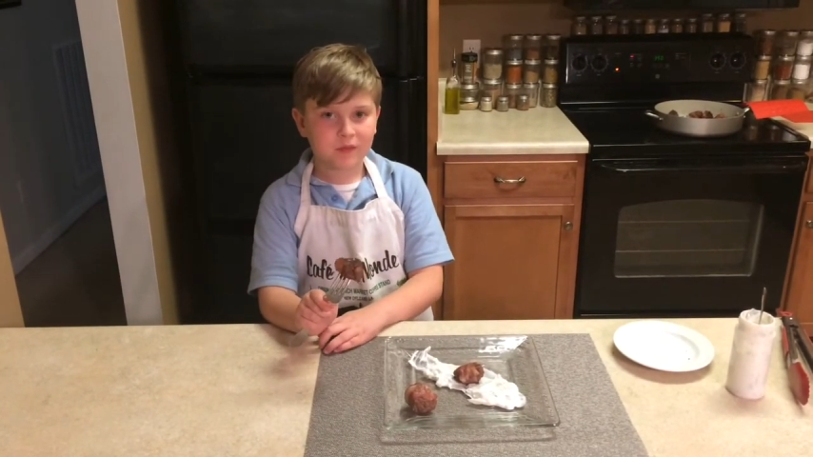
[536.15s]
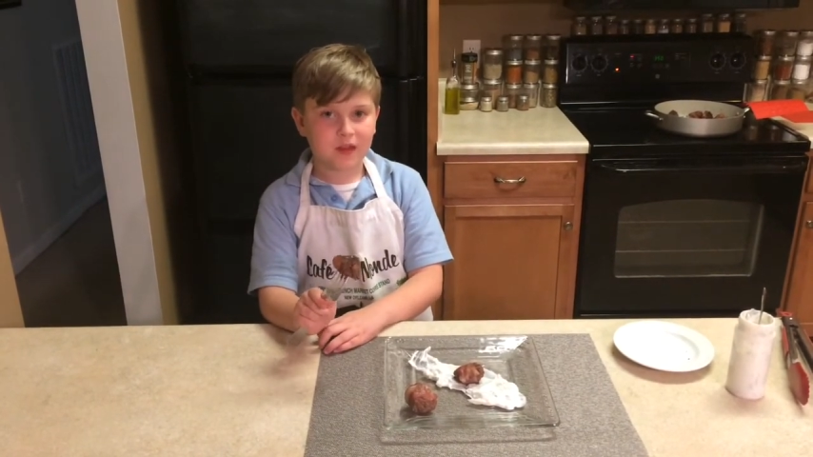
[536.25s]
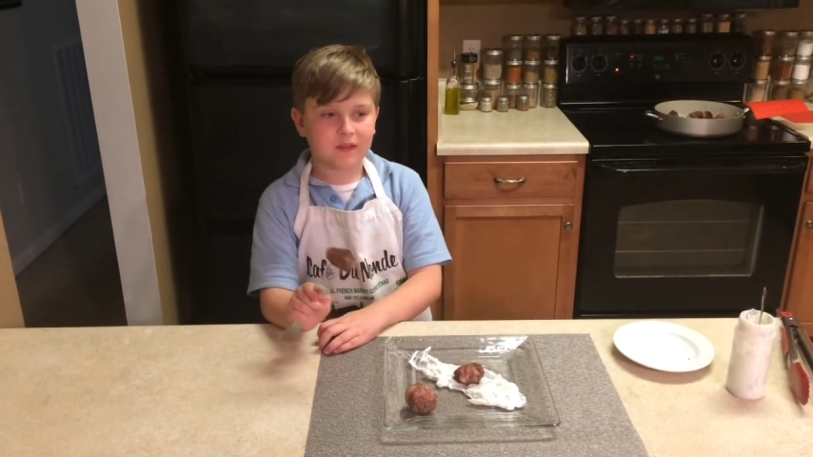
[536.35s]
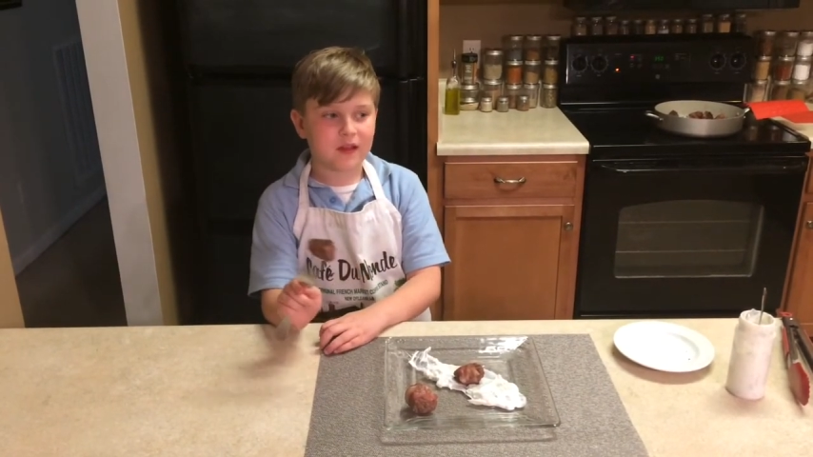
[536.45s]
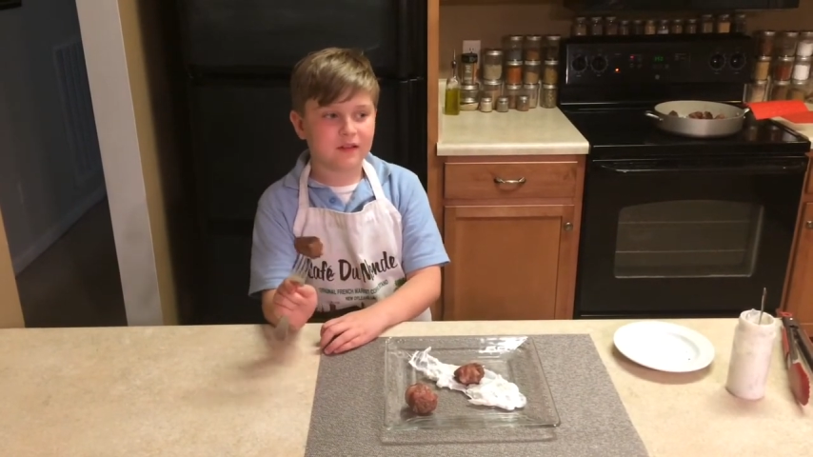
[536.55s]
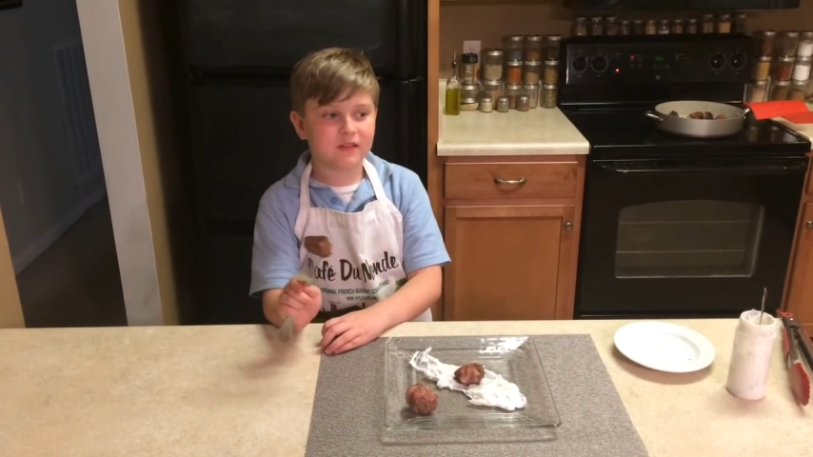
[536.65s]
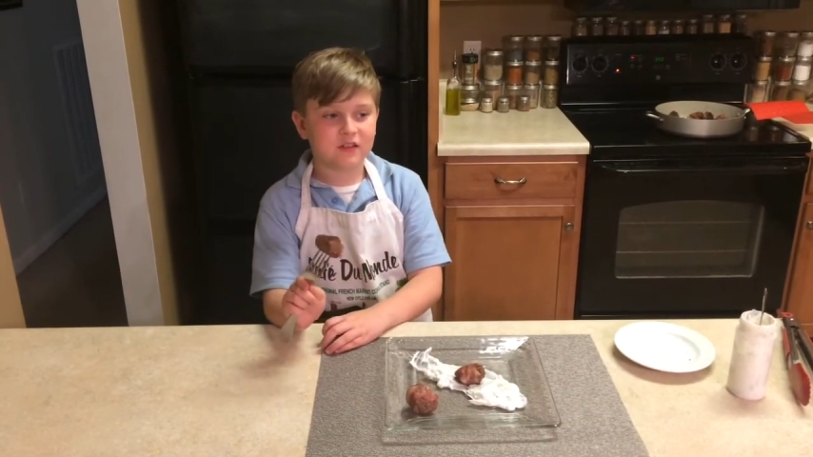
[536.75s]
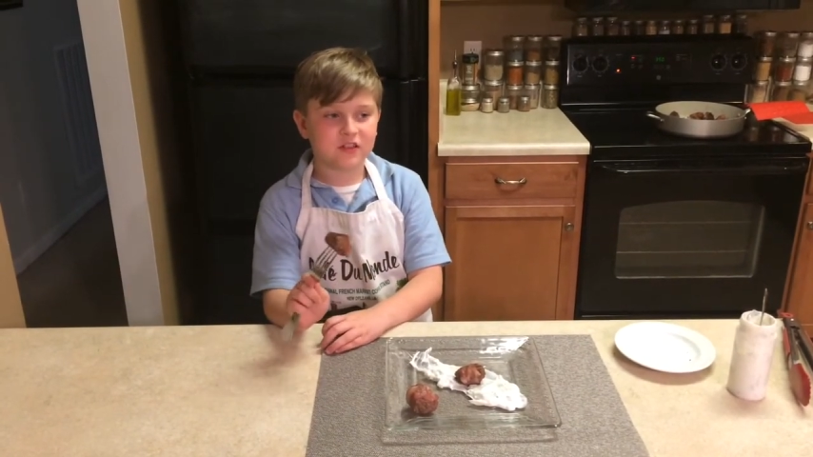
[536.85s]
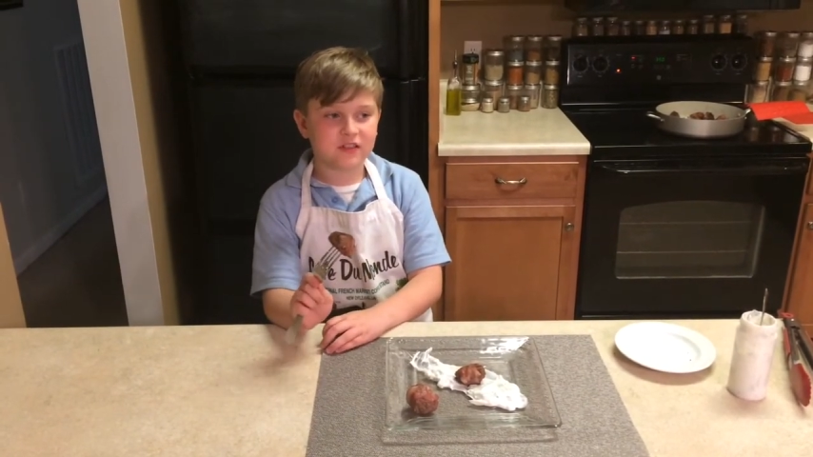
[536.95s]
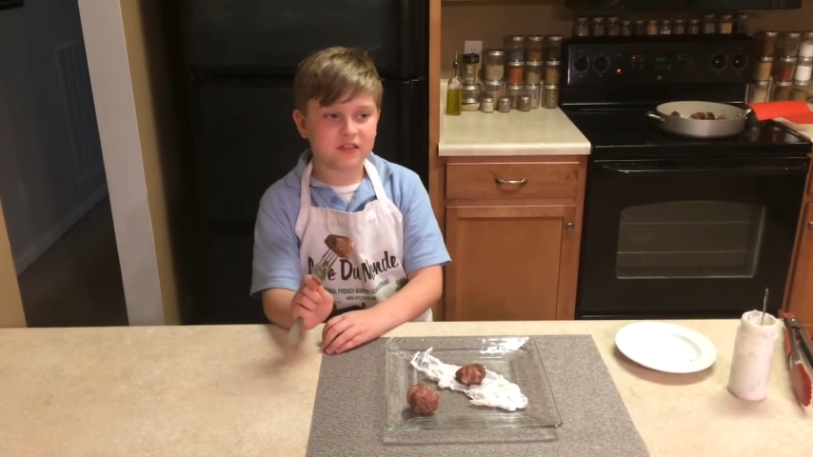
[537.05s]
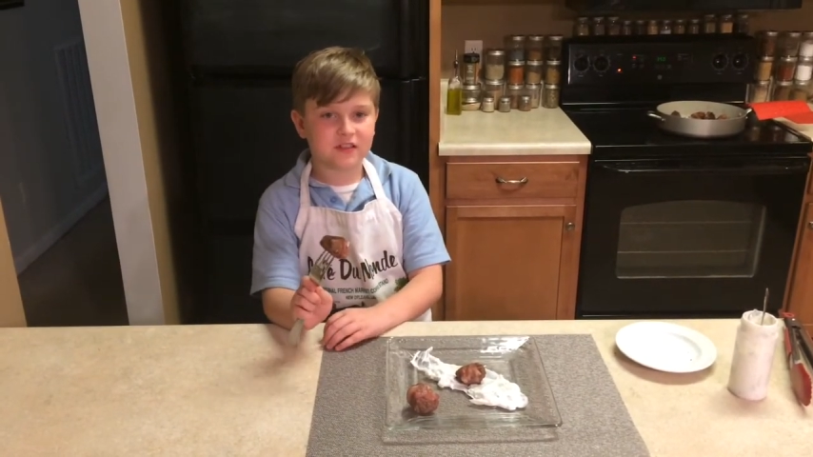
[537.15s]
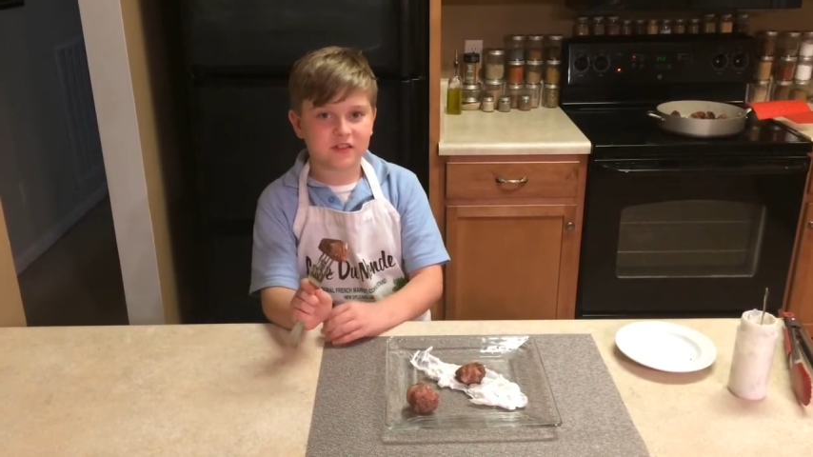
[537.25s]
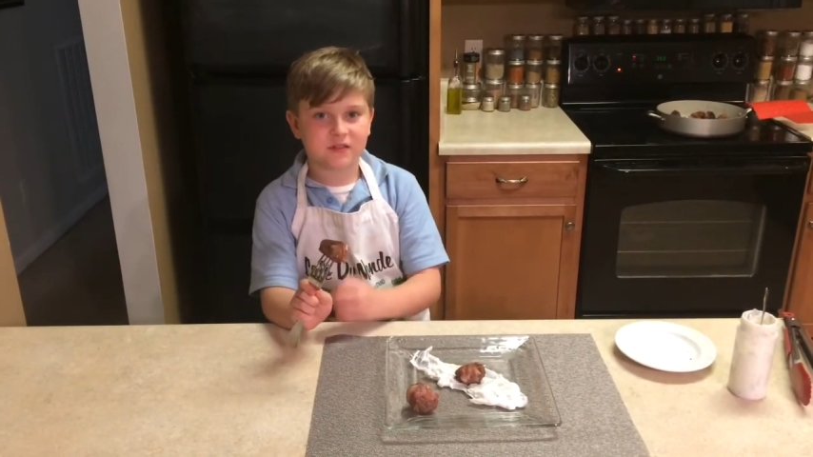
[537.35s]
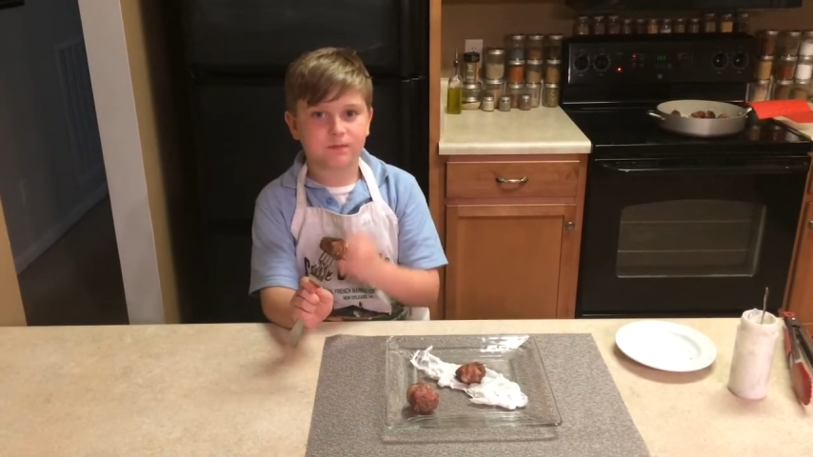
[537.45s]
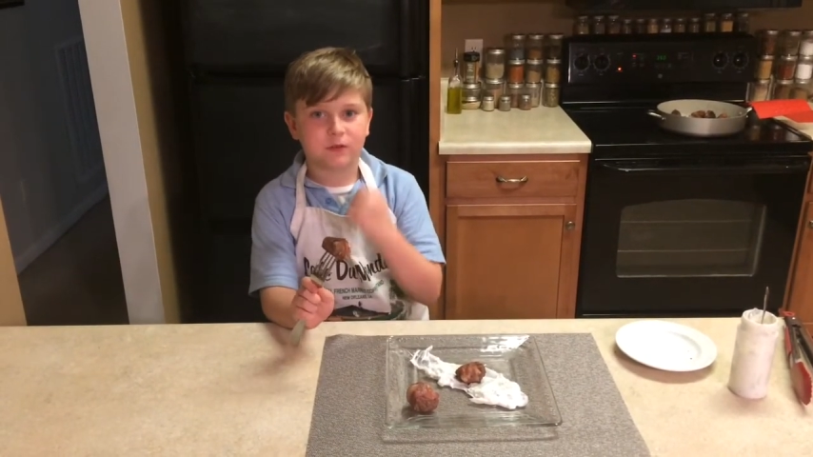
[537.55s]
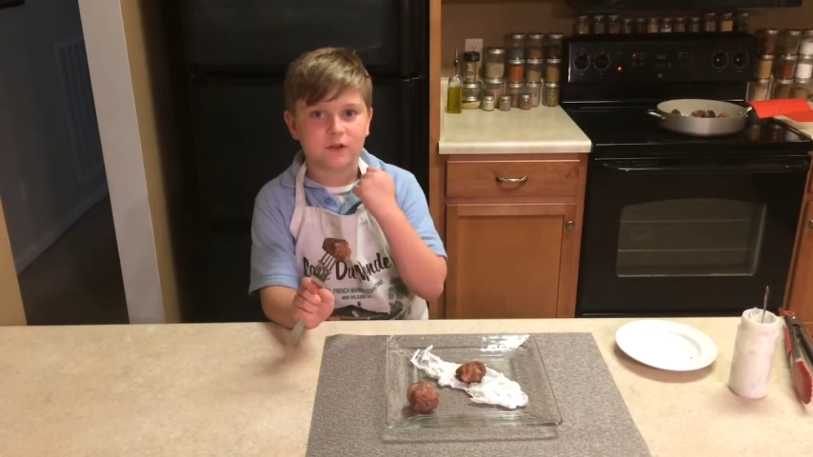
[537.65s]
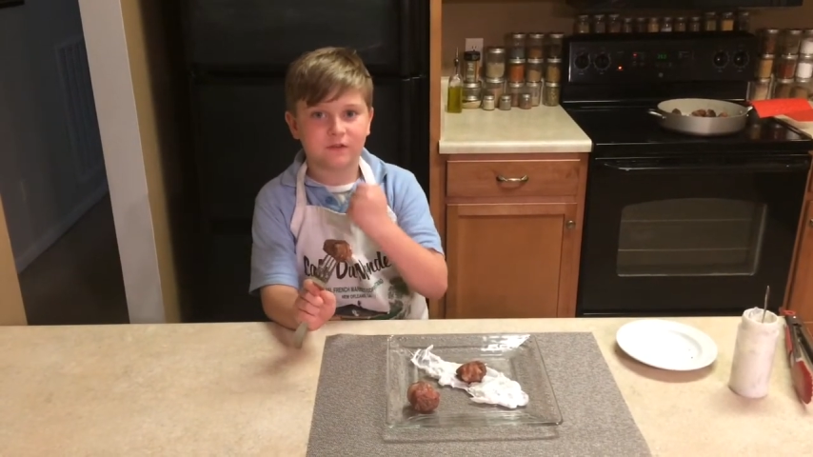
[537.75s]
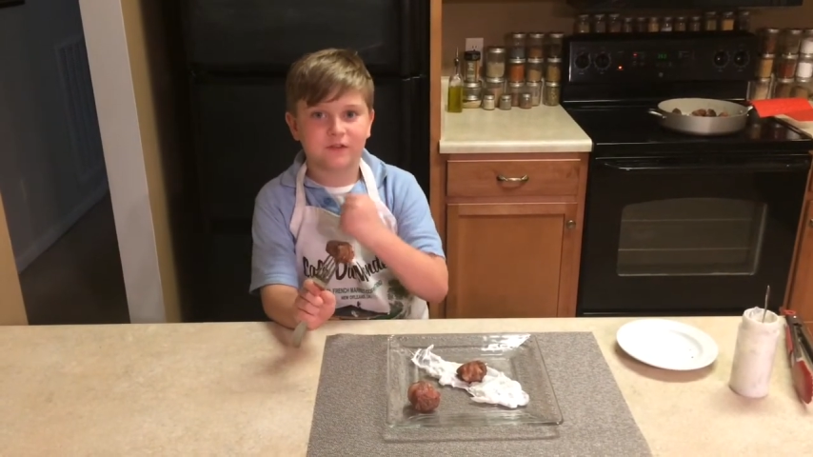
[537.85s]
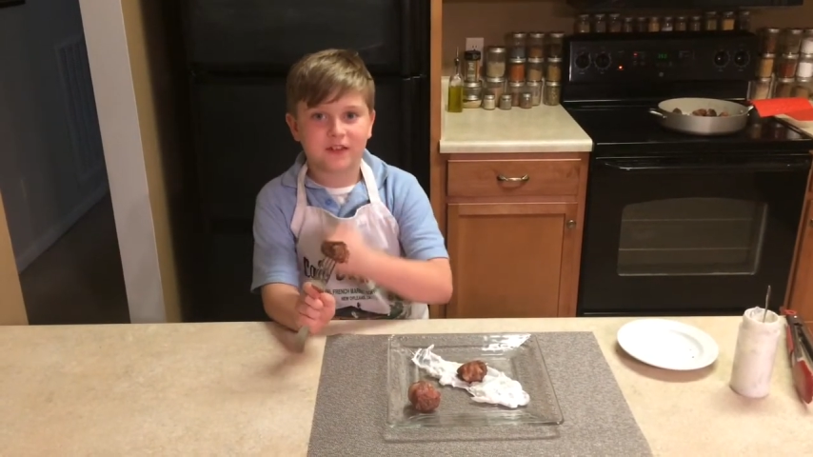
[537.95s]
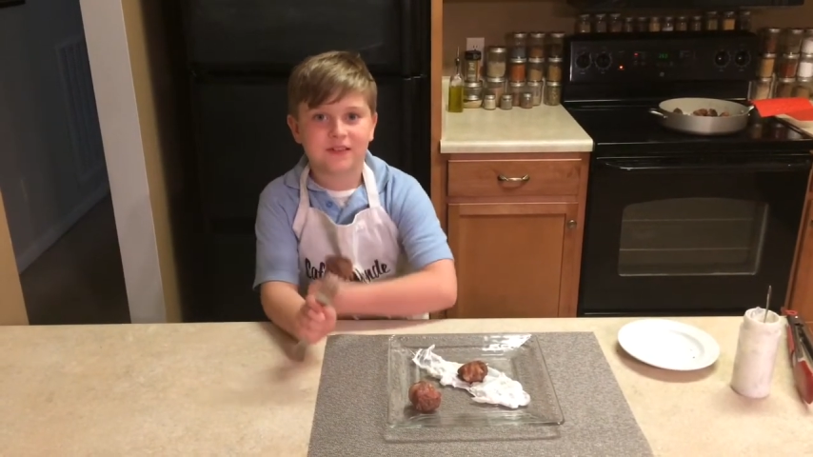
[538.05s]
that hint of cheese is just
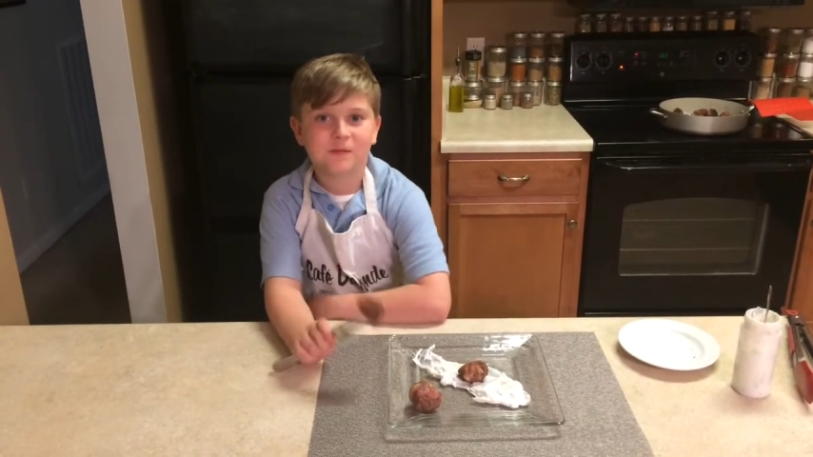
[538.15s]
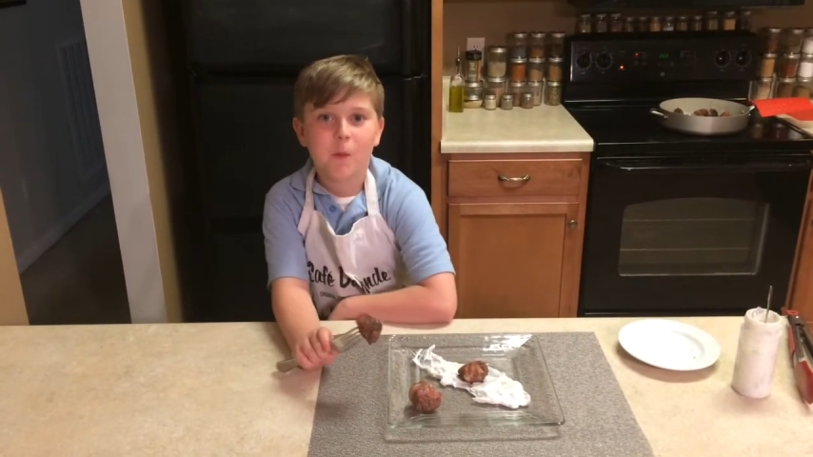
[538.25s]
perfect.